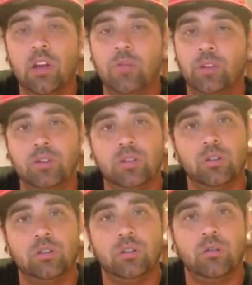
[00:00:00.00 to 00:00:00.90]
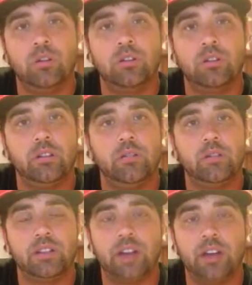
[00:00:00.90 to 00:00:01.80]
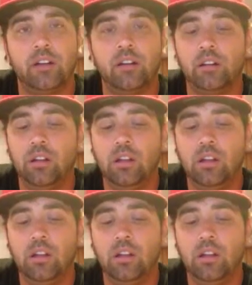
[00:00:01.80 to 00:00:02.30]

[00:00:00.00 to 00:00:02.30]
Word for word: but usually those are the ones that are either retired